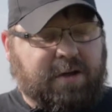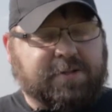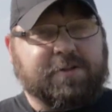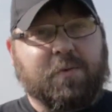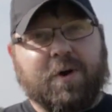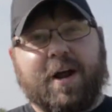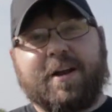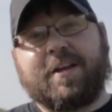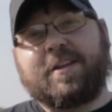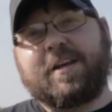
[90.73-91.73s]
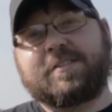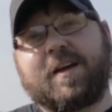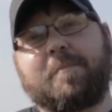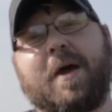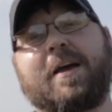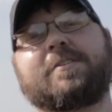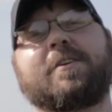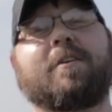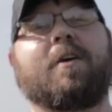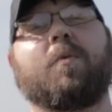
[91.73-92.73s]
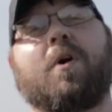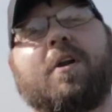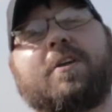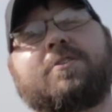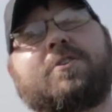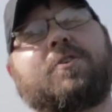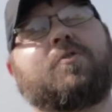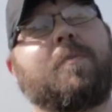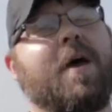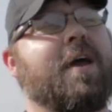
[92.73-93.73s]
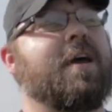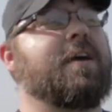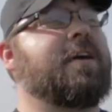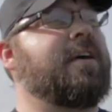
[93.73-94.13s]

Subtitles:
So when I did this, I basically wanted to make